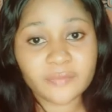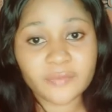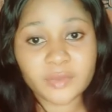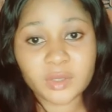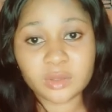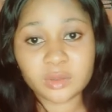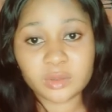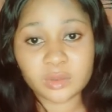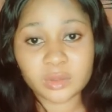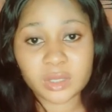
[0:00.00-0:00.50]

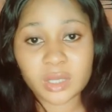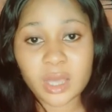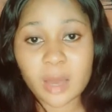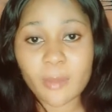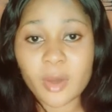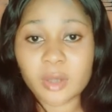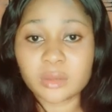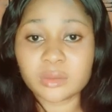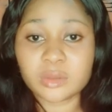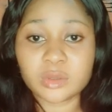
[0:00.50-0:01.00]
thing to say
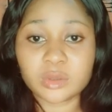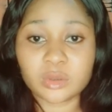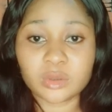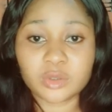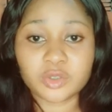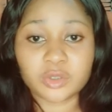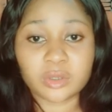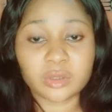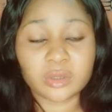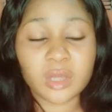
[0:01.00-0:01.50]
about this
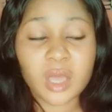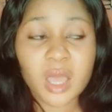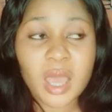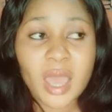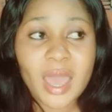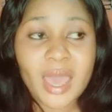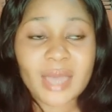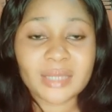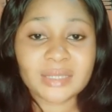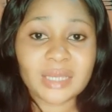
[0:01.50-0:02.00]
lotion,
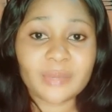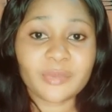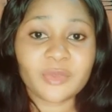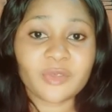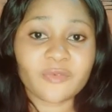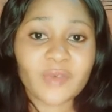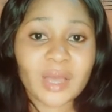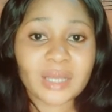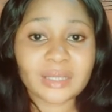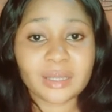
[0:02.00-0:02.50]
except
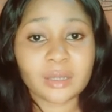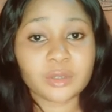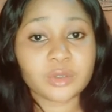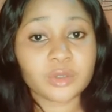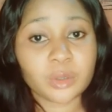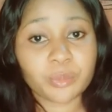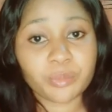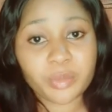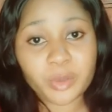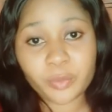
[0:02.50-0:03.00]
the fact that
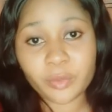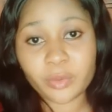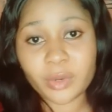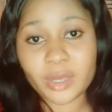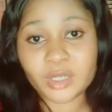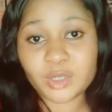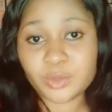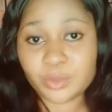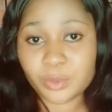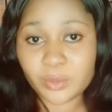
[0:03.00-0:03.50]
some people
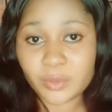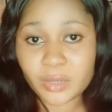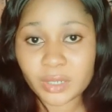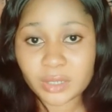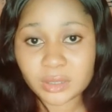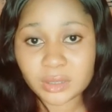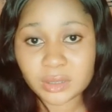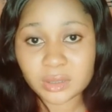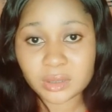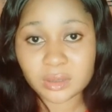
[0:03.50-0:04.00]

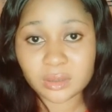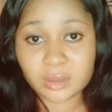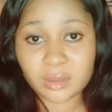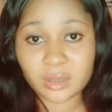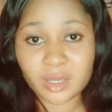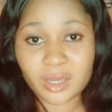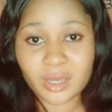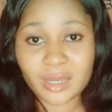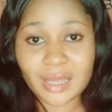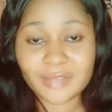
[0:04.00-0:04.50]
experience
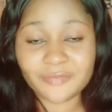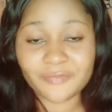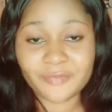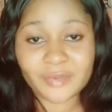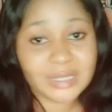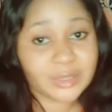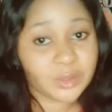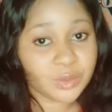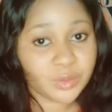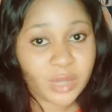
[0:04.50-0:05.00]

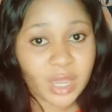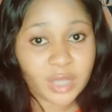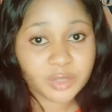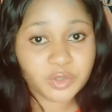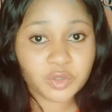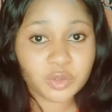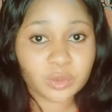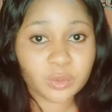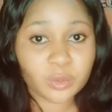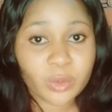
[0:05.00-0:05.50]
adverse
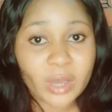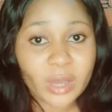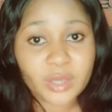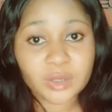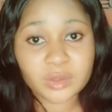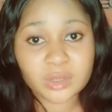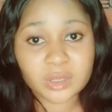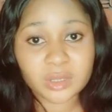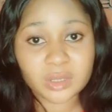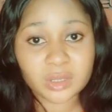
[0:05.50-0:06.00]
reaction while
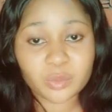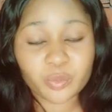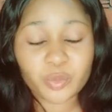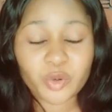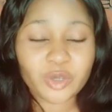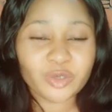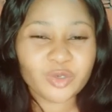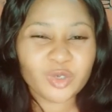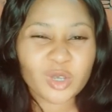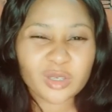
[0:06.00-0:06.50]
using it,
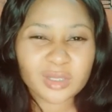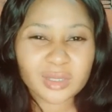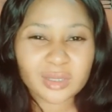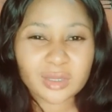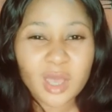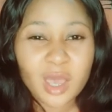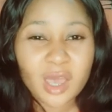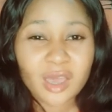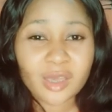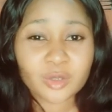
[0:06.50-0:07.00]
but it
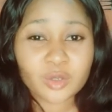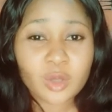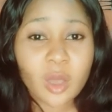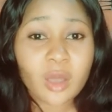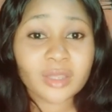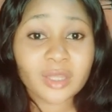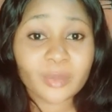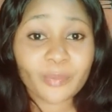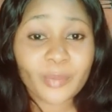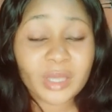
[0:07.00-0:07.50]

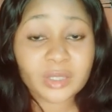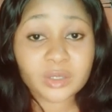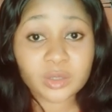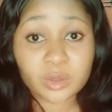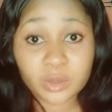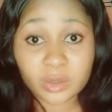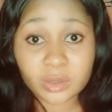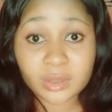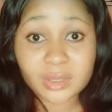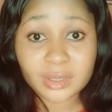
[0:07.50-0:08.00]
all depends
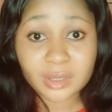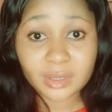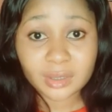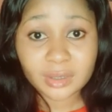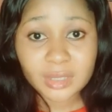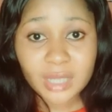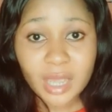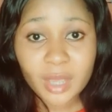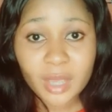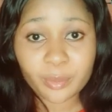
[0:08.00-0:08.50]
on your
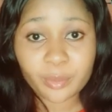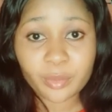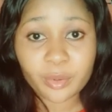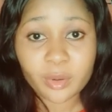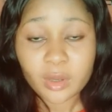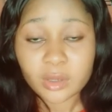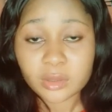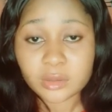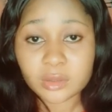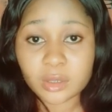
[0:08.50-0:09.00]
skin type.
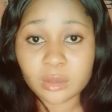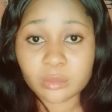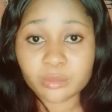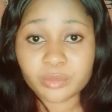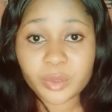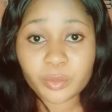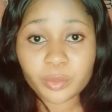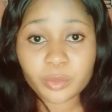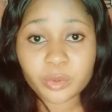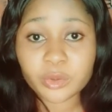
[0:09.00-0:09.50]
Some
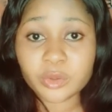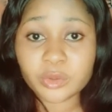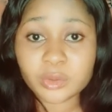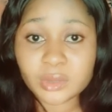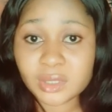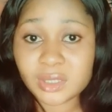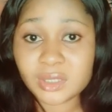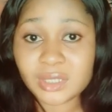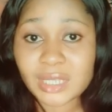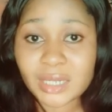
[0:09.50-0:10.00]
people
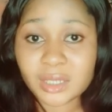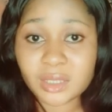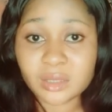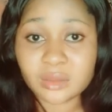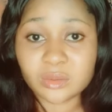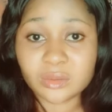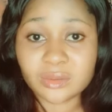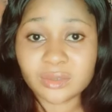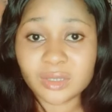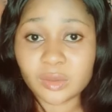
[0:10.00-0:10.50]
use it and
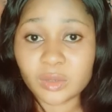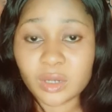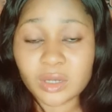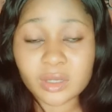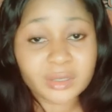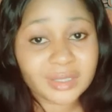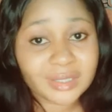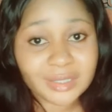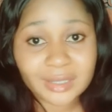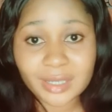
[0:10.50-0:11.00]
they
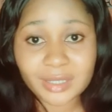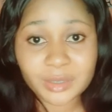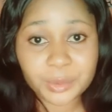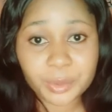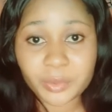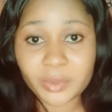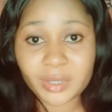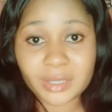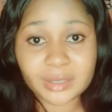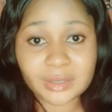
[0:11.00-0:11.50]
don't
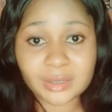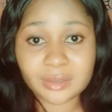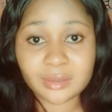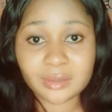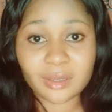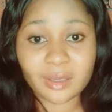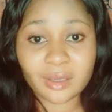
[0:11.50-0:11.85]
experience